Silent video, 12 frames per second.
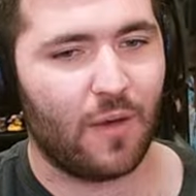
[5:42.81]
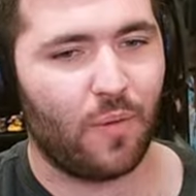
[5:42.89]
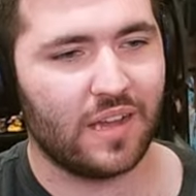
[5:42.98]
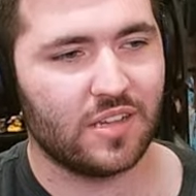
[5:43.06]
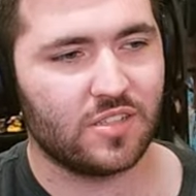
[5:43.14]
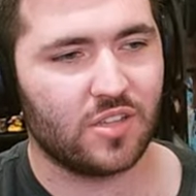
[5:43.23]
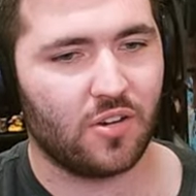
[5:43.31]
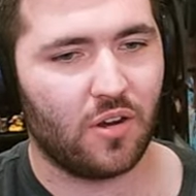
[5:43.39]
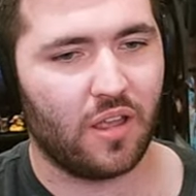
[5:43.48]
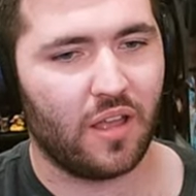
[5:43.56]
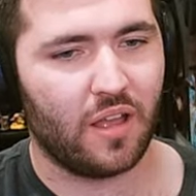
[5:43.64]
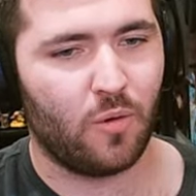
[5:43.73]
Why is
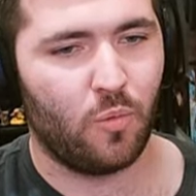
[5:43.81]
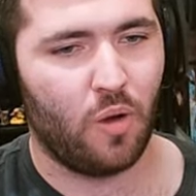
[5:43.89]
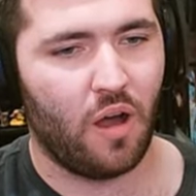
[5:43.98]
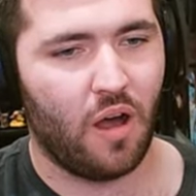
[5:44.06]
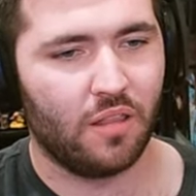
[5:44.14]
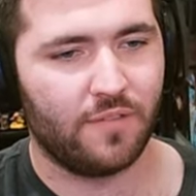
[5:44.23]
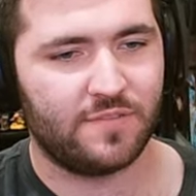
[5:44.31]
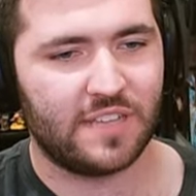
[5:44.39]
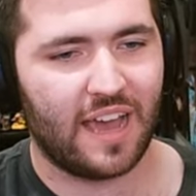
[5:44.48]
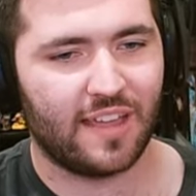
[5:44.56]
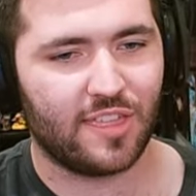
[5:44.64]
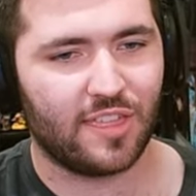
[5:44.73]
there a wall of
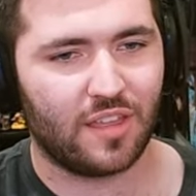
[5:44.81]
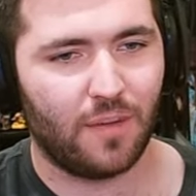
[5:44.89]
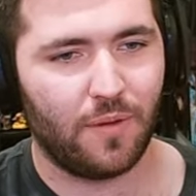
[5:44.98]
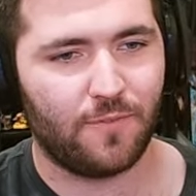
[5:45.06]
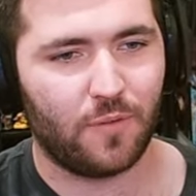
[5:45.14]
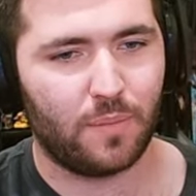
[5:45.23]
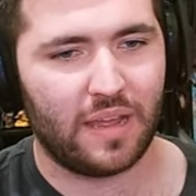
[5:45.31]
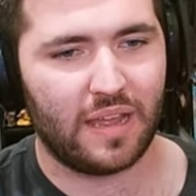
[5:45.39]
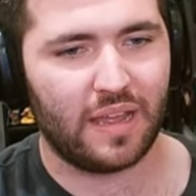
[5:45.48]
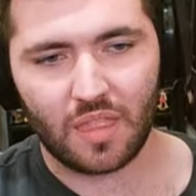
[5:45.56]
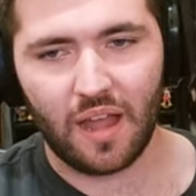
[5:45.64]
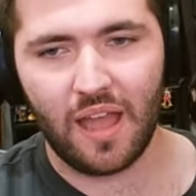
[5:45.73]
death coming for
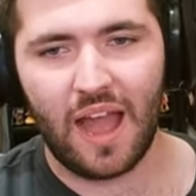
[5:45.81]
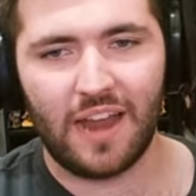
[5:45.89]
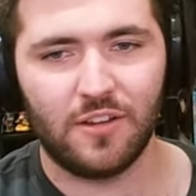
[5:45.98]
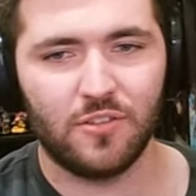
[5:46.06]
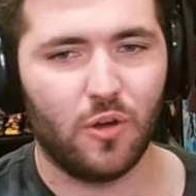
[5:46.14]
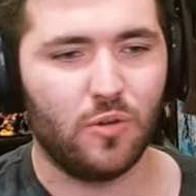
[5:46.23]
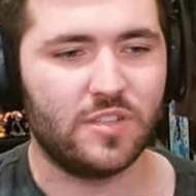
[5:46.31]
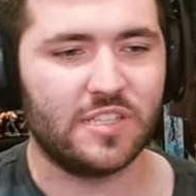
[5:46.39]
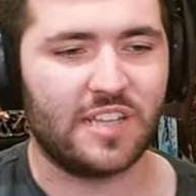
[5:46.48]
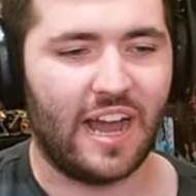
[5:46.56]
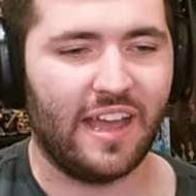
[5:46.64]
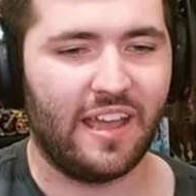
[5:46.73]
me? I don't know who this
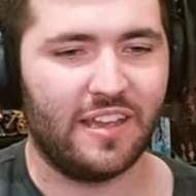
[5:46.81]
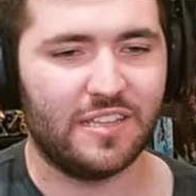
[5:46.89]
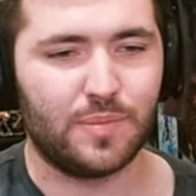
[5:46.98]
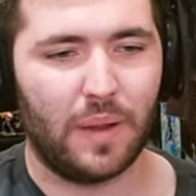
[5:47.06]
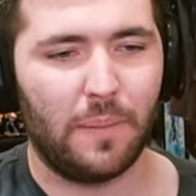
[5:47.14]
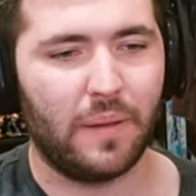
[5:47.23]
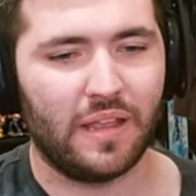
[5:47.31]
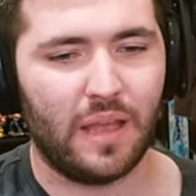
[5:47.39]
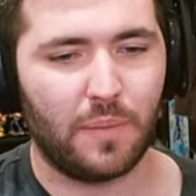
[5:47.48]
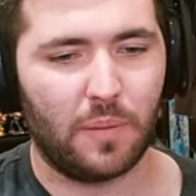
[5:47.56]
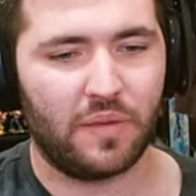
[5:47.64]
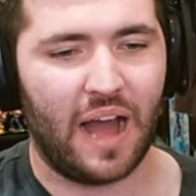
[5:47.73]
guy is, but I'm gonna
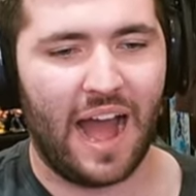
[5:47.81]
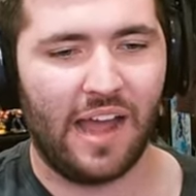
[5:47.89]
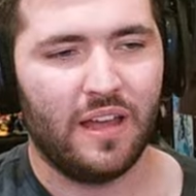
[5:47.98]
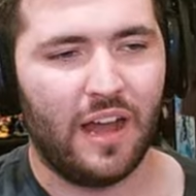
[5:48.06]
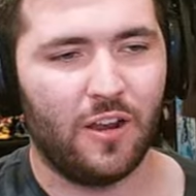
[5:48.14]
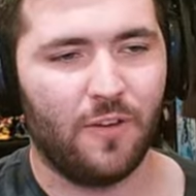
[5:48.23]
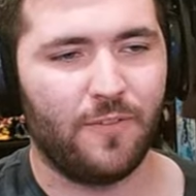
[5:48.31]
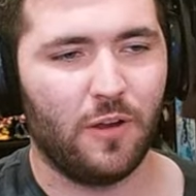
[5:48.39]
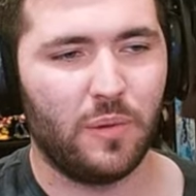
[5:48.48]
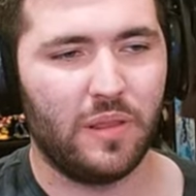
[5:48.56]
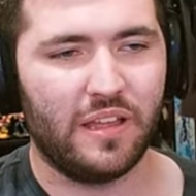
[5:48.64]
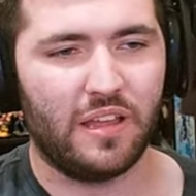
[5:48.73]
name him Kyle. I don't feel
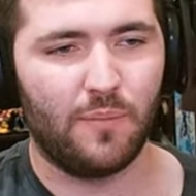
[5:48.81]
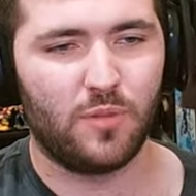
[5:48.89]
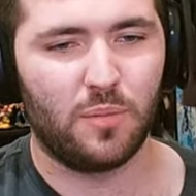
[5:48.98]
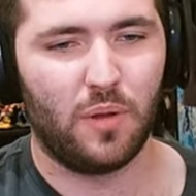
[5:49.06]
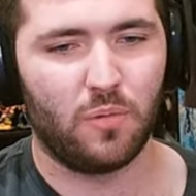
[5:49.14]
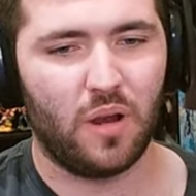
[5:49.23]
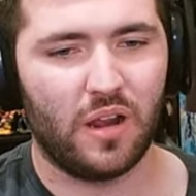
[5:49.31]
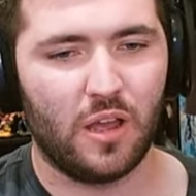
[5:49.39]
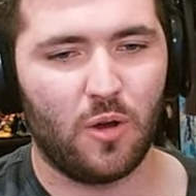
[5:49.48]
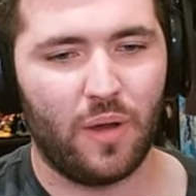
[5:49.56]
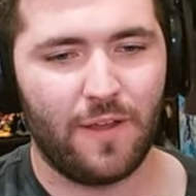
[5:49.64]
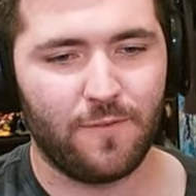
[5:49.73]
really comfortable running
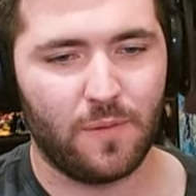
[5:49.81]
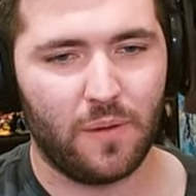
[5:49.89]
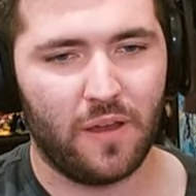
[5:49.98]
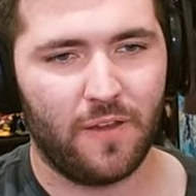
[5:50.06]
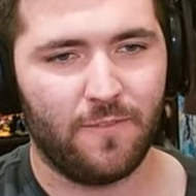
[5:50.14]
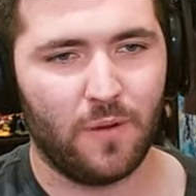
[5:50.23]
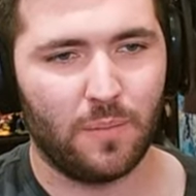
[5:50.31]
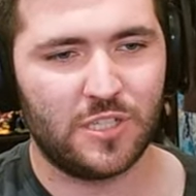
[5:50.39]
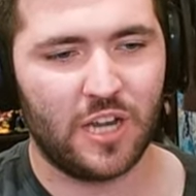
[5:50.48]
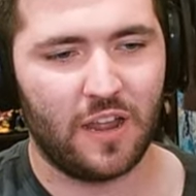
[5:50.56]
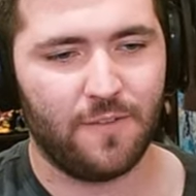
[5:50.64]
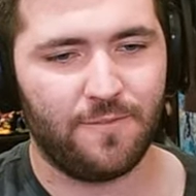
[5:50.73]
away from a
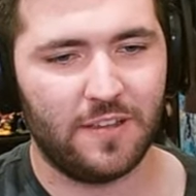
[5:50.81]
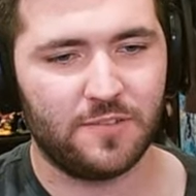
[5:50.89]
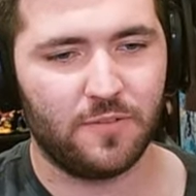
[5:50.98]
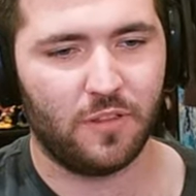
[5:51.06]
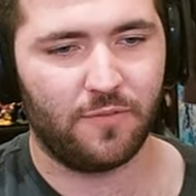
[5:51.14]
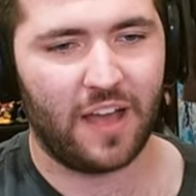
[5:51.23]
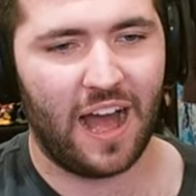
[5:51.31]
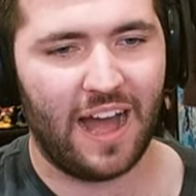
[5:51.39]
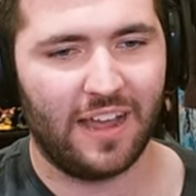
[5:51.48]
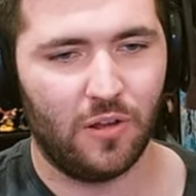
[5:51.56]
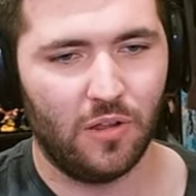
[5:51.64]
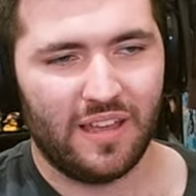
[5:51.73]
giant face full of
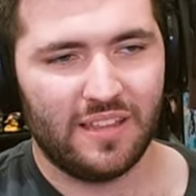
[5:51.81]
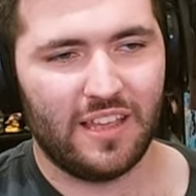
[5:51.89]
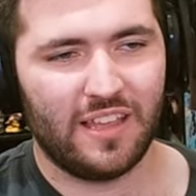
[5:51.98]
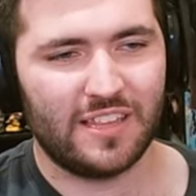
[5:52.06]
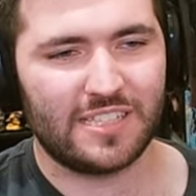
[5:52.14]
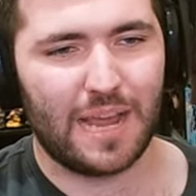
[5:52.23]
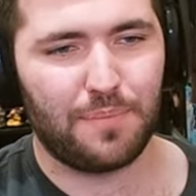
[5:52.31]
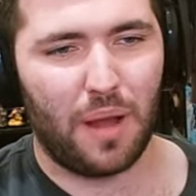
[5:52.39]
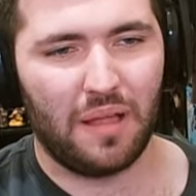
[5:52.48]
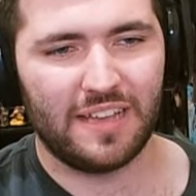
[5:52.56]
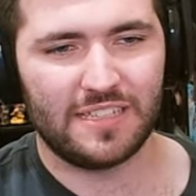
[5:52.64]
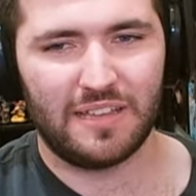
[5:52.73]
Kyle. This guy
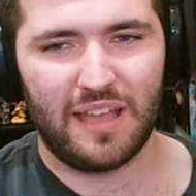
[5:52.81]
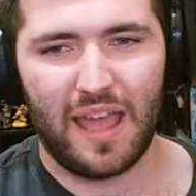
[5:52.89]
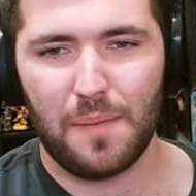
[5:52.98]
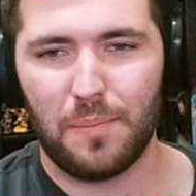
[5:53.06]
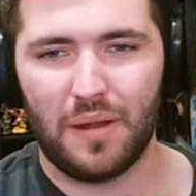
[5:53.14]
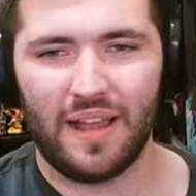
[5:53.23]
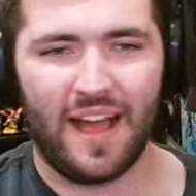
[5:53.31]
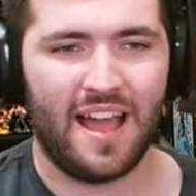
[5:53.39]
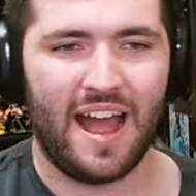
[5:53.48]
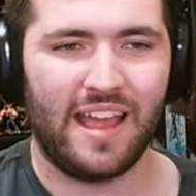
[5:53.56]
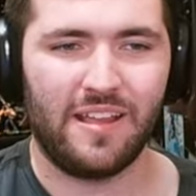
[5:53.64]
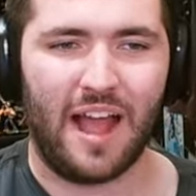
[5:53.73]
probably has a name, but
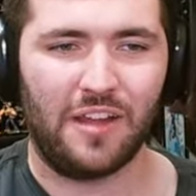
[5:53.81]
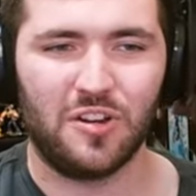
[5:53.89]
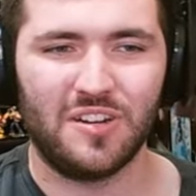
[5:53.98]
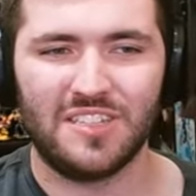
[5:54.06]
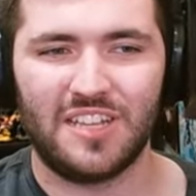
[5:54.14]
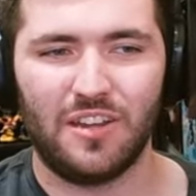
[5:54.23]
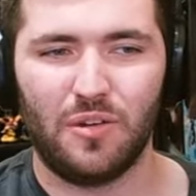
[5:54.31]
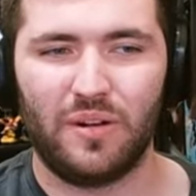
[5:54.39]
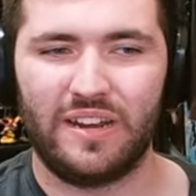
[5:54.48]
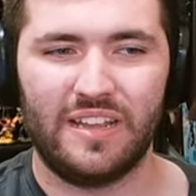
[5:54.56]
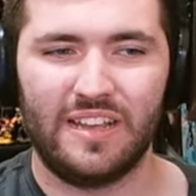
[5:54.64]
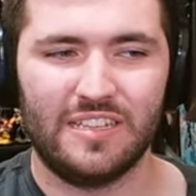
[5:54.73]
I couldn't tell you what
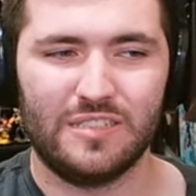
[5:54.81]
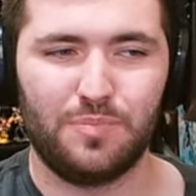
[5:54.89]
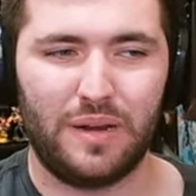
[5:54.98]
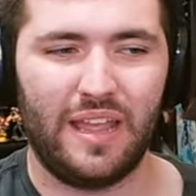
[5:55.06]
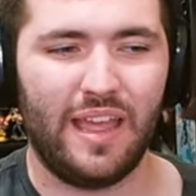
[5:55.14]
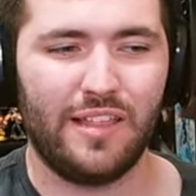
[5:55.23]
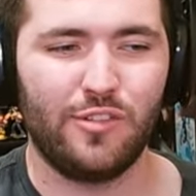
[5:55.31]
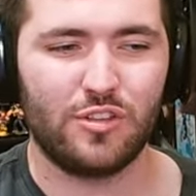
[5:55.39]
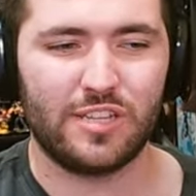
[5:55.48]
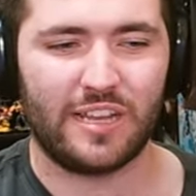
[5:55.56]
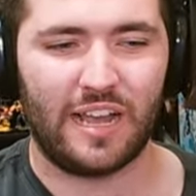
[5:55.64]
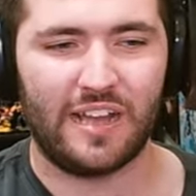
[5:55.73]
it is, but he looks
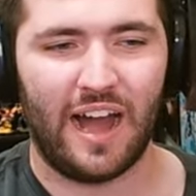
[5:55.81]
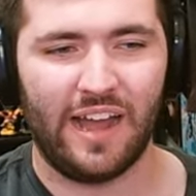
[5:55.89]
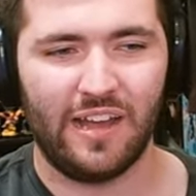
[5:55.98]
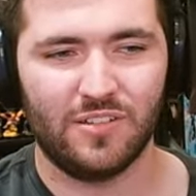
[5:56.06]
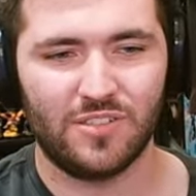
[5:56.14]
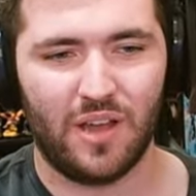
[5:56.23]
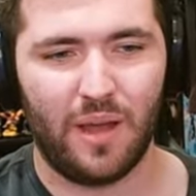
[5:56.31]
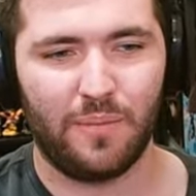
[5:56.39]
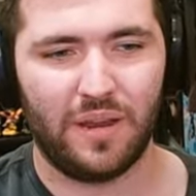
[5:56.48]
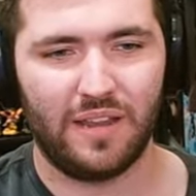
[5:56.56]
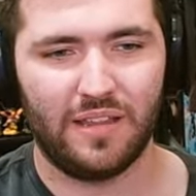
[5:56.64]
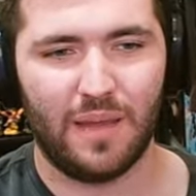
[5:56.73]
like a Kyle. So I'm
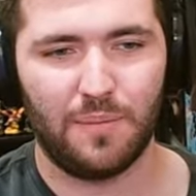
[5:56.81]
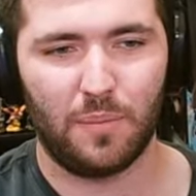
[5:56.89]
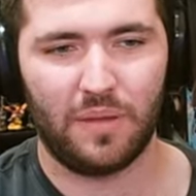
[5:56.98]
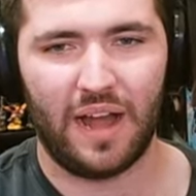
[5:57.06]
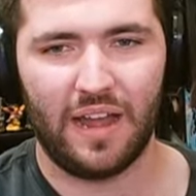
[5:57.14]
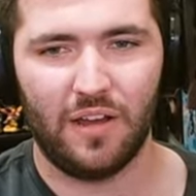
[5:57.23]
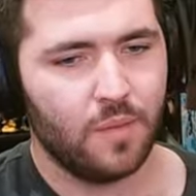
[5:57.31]
gonna name him Kyle.